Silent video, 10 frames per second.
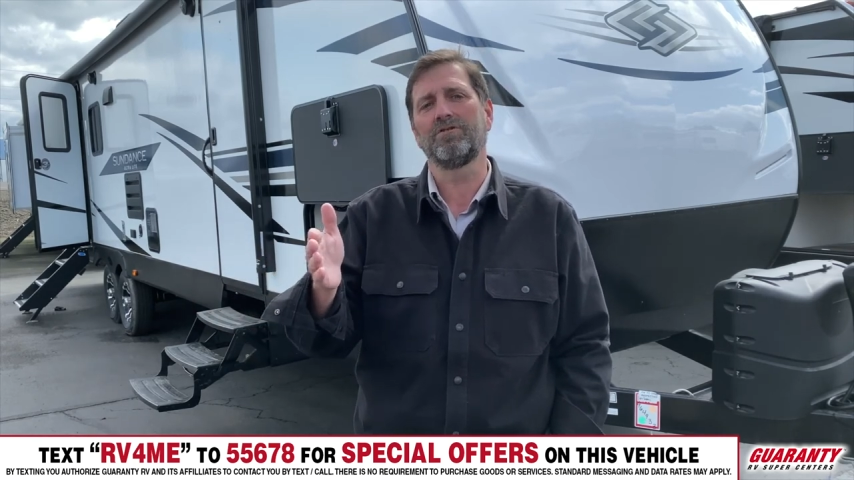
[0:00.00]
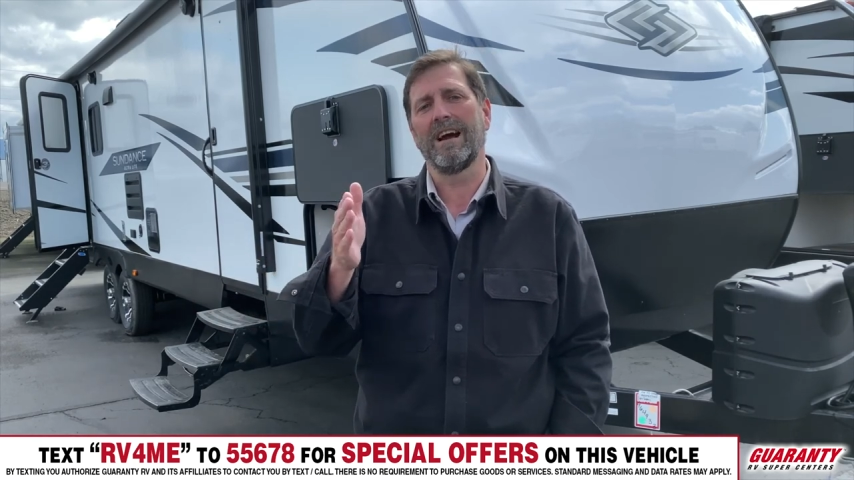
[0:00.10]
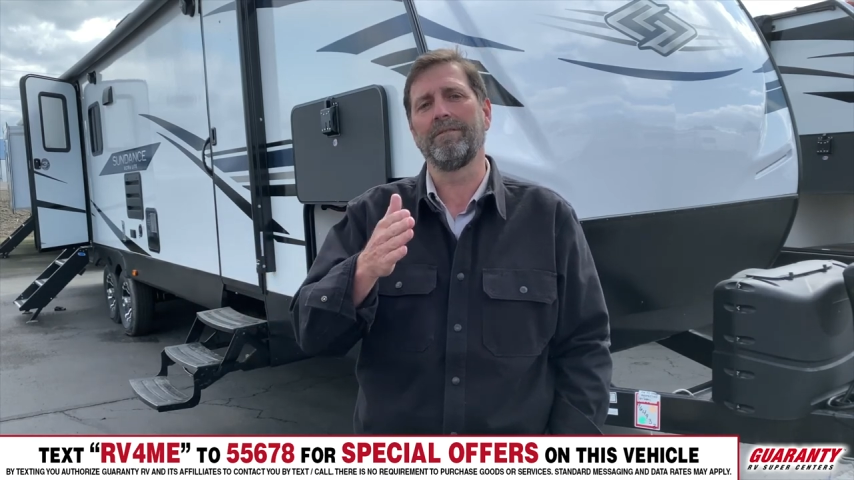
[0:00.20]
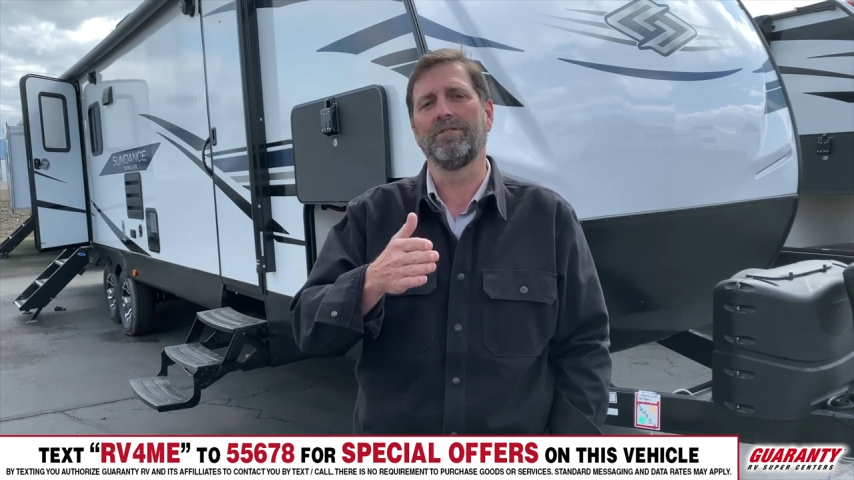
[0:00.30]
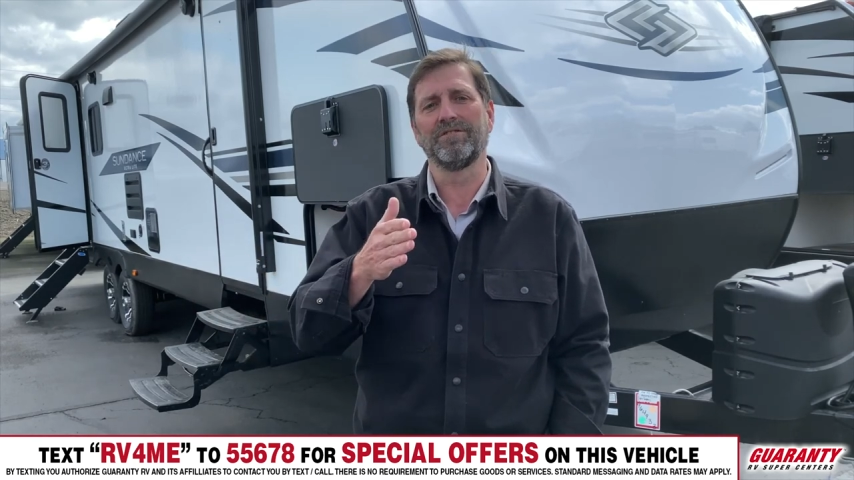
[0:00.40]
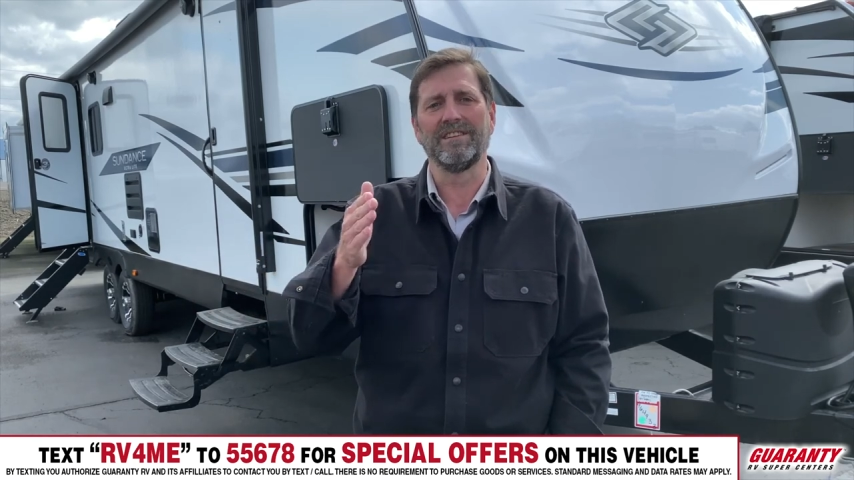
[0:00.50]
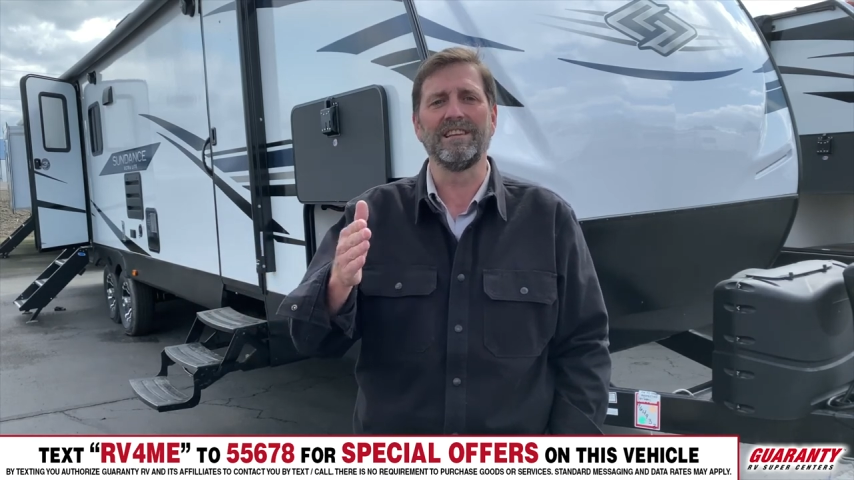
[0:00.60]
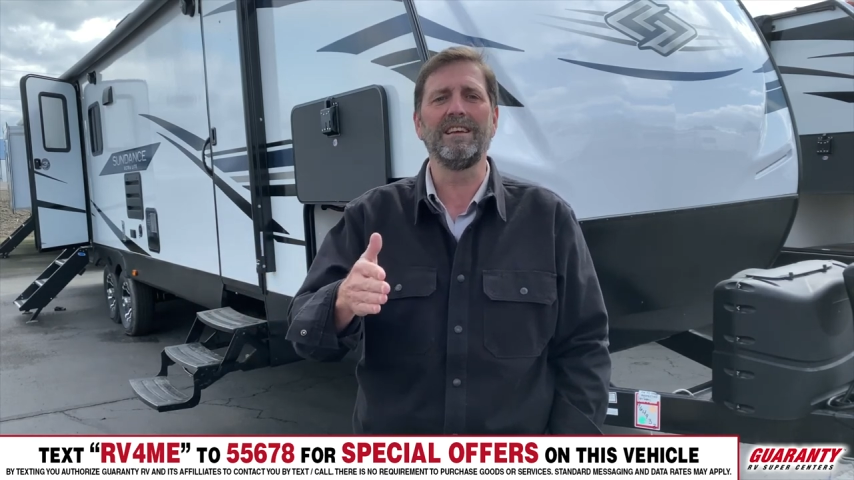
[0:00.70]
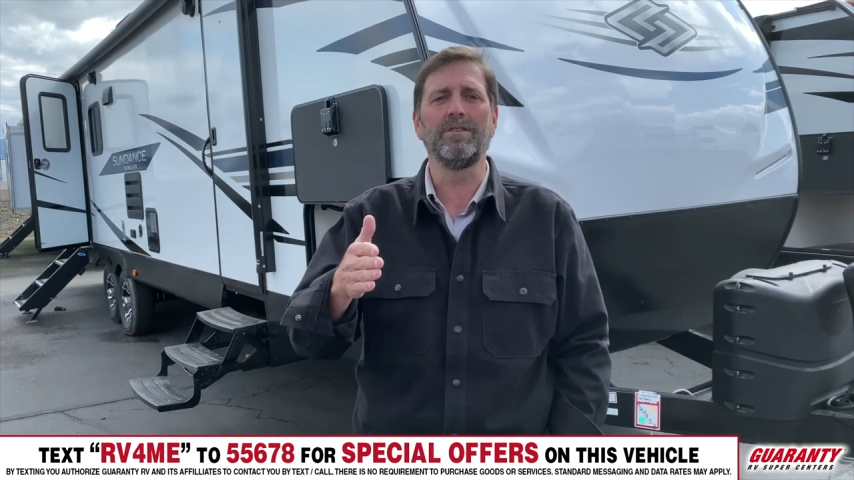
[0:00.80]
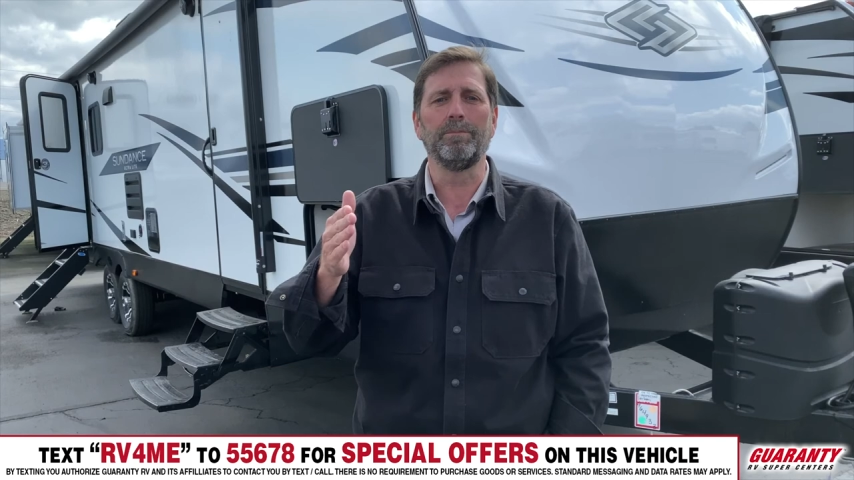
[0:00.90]
travels a
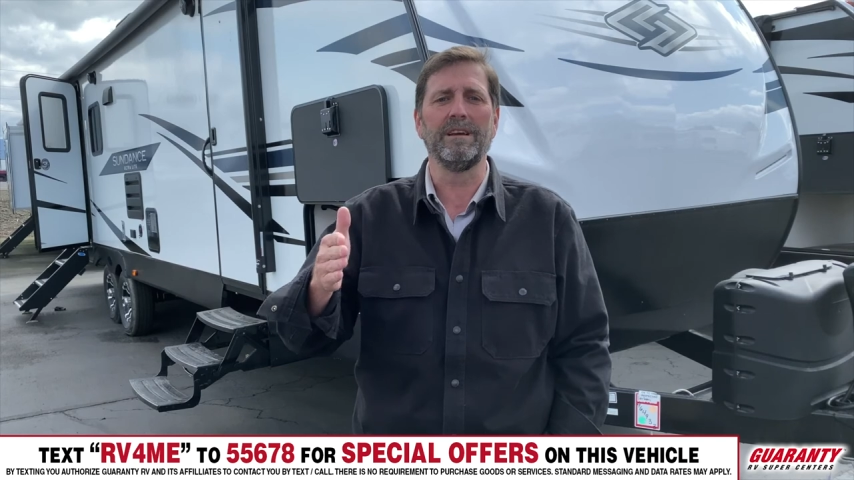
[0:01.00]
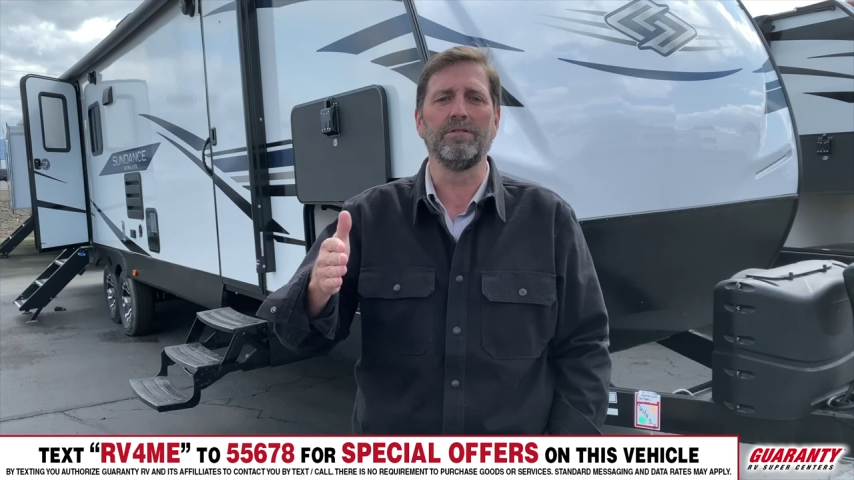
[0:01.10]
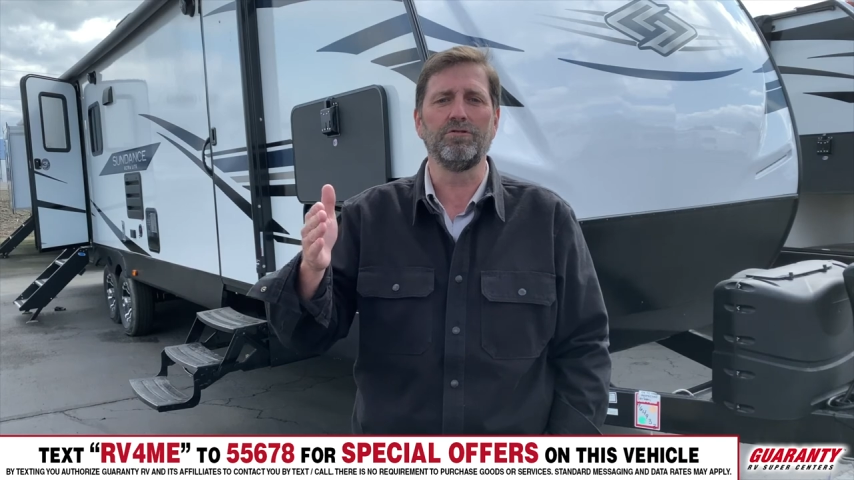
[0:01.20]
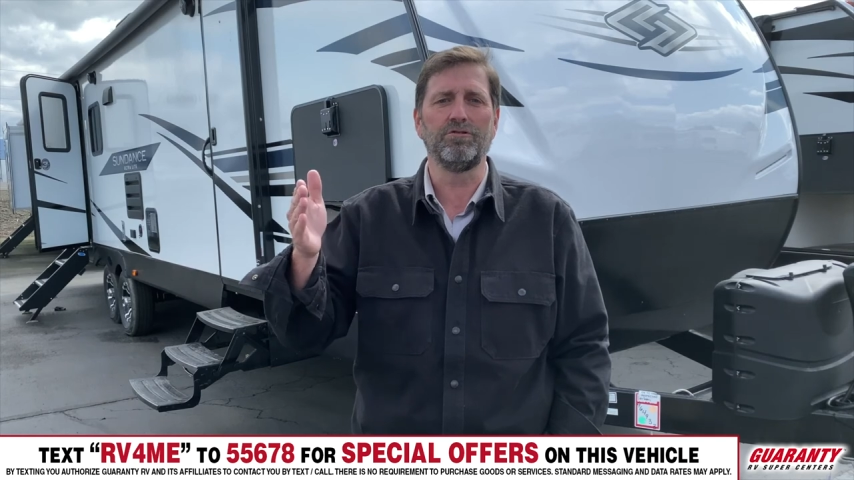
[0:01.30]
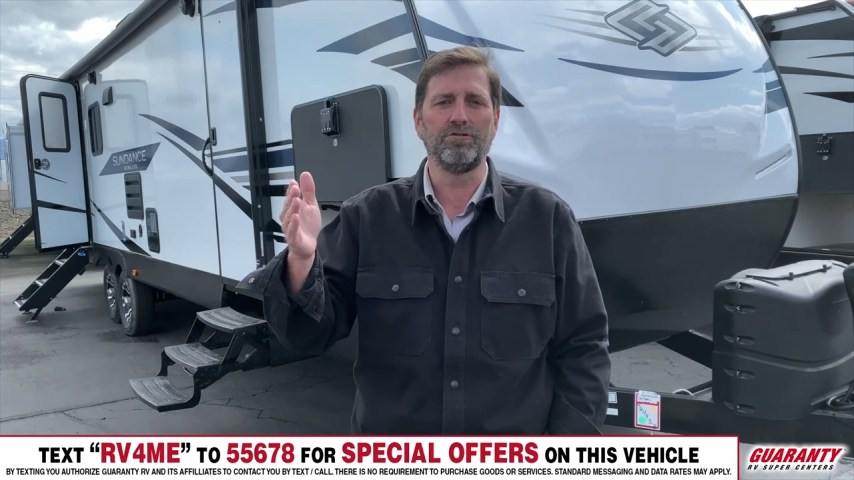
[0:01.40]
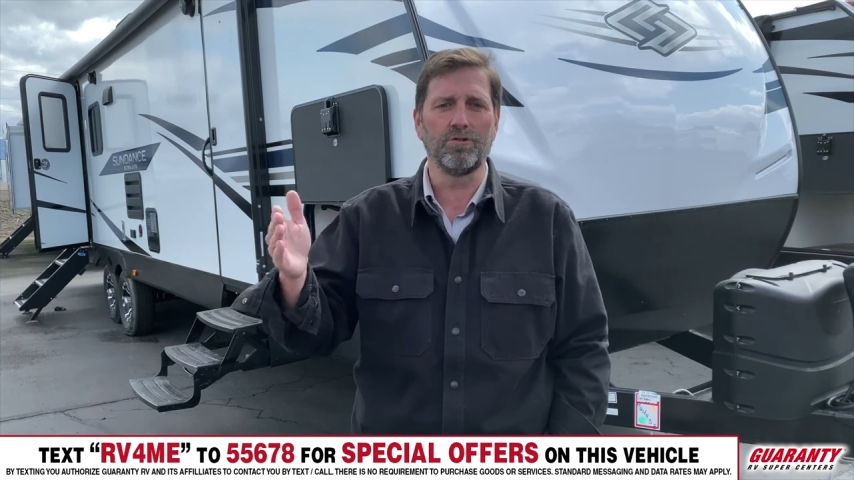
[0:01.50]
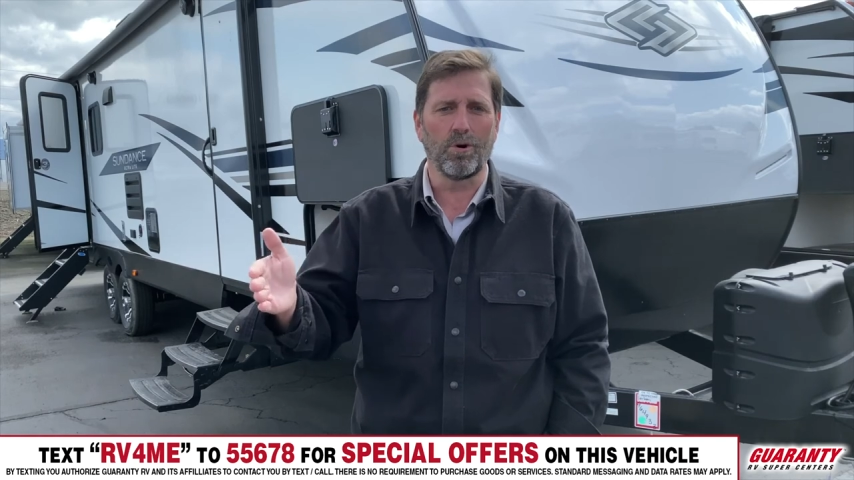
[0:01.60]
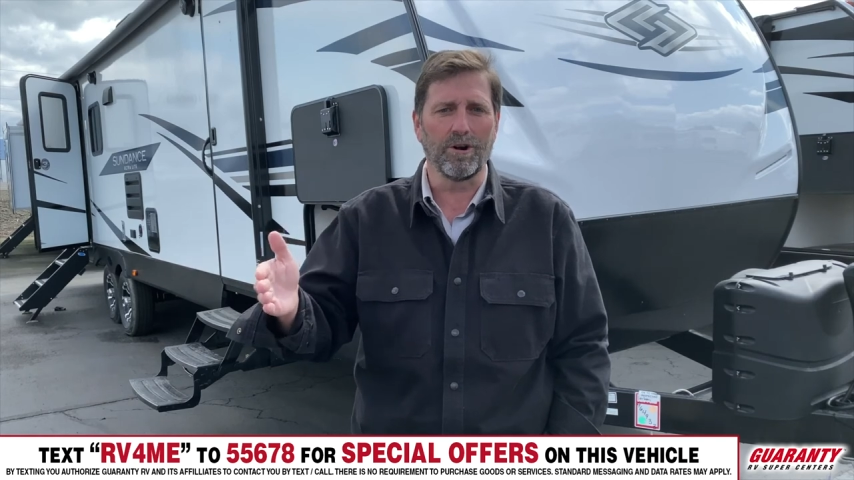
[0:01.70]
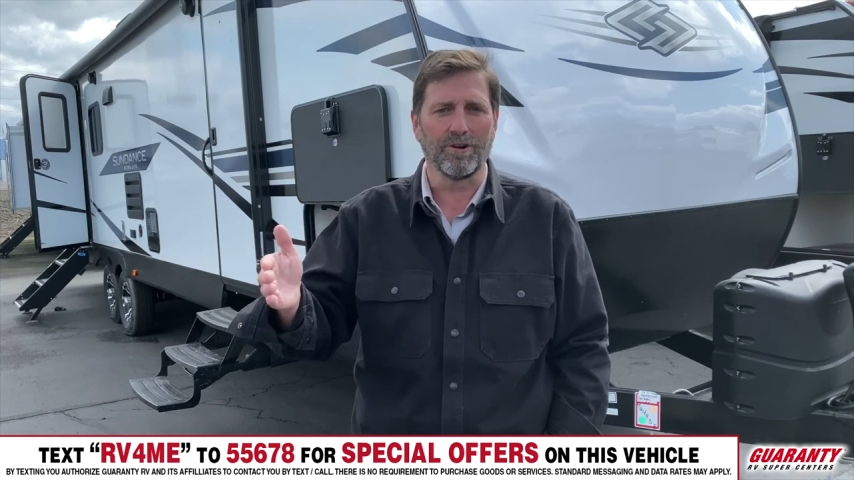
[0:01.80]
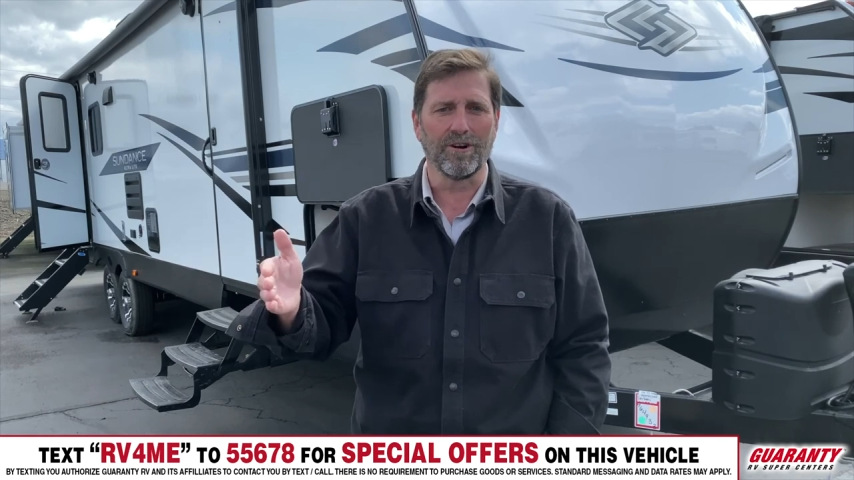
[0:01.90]
little bit
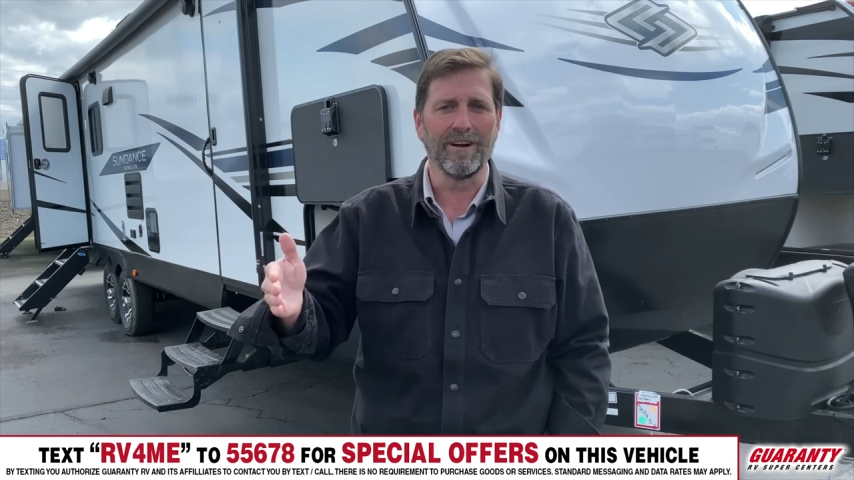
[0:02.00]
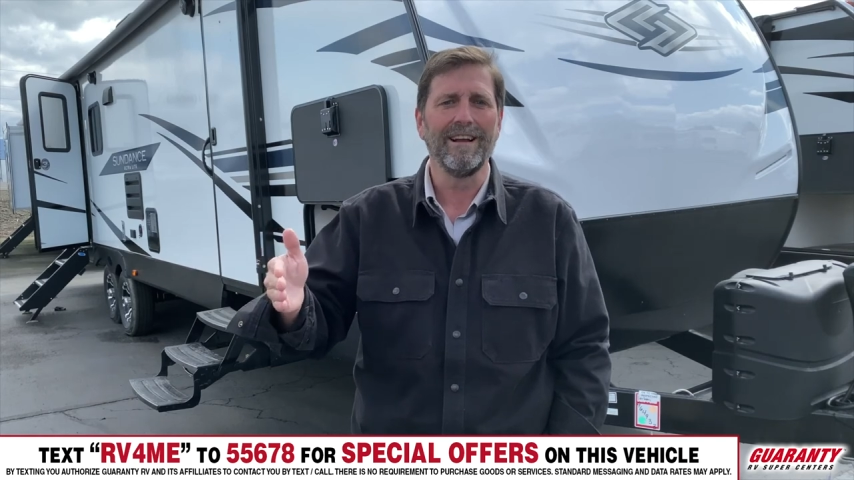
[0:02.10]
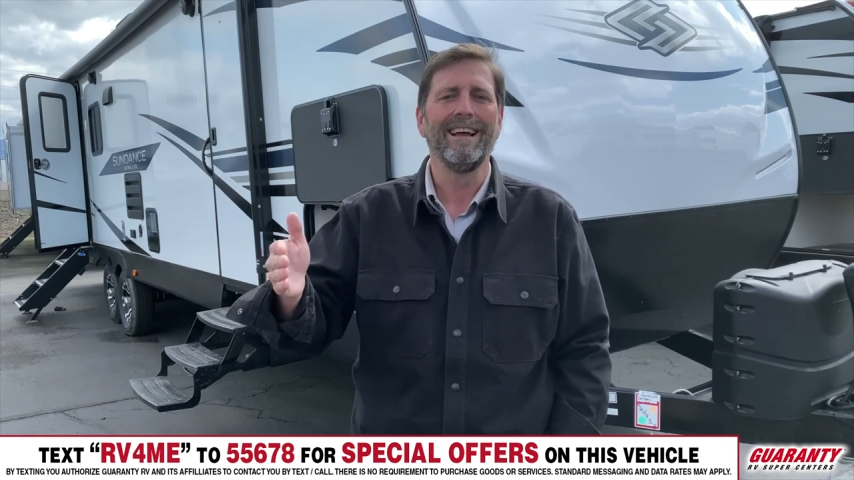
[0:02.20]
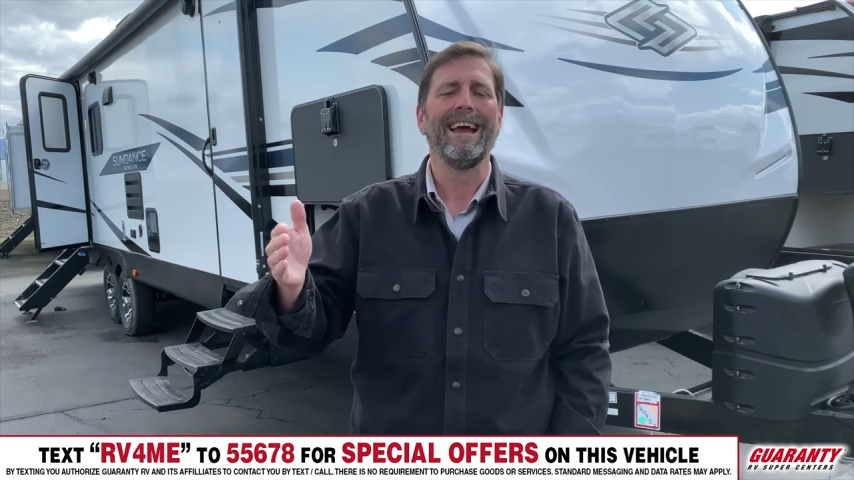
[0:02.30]
shorter